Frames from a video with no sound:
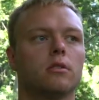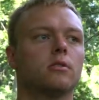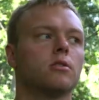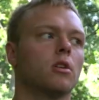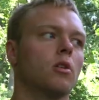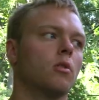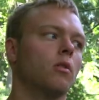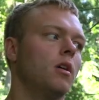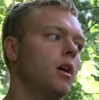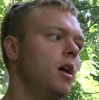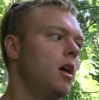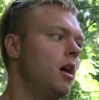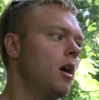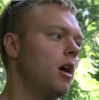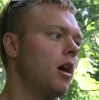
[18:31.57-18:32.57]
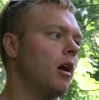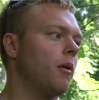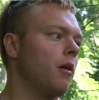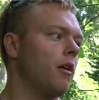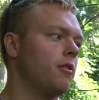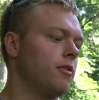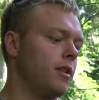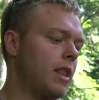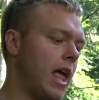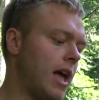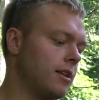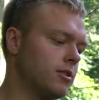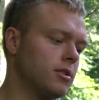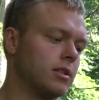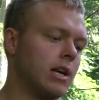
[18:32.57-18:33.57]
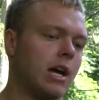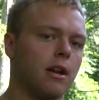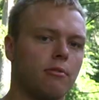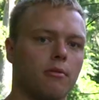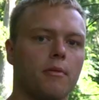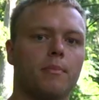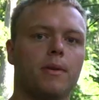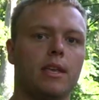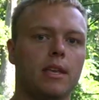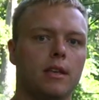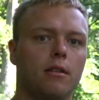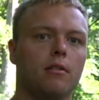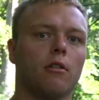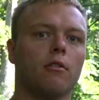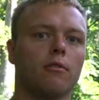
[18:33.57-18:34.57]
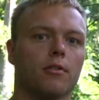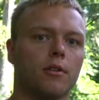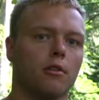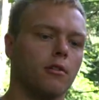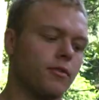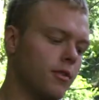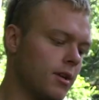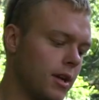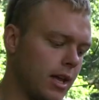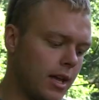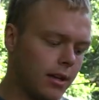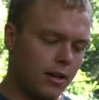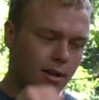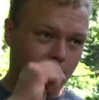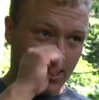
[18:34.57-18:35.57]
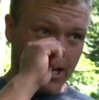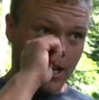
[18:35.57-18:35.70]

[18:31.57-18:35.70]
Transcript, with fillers: So uh, other than that, it's just kind of repeat over and over again.